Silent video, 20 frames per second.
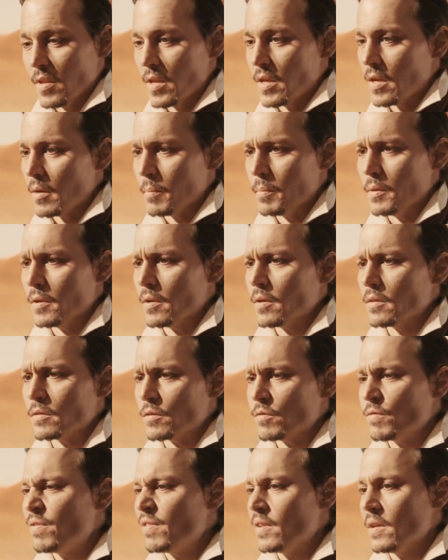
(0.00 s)
They are
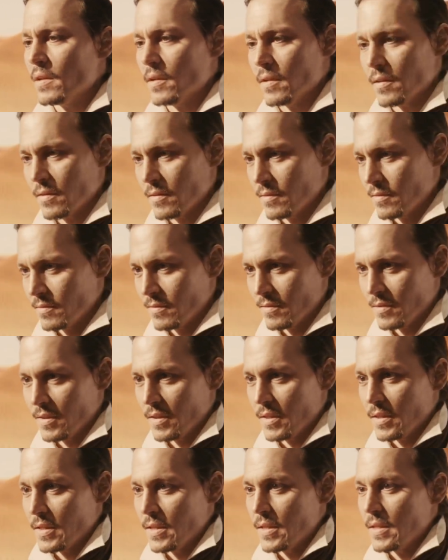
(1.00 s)
beyond fear
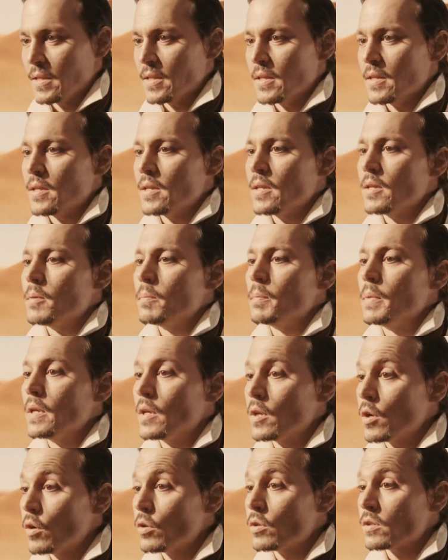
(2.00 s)

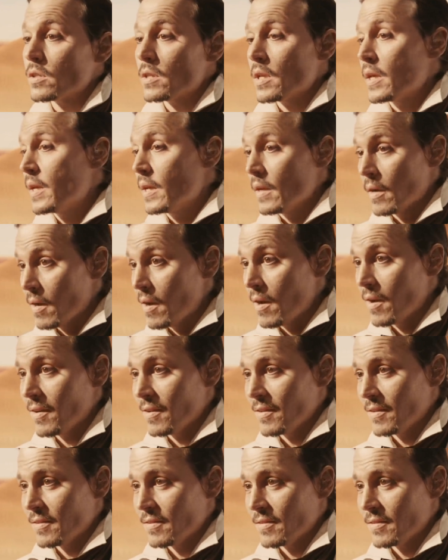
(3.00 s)
because they are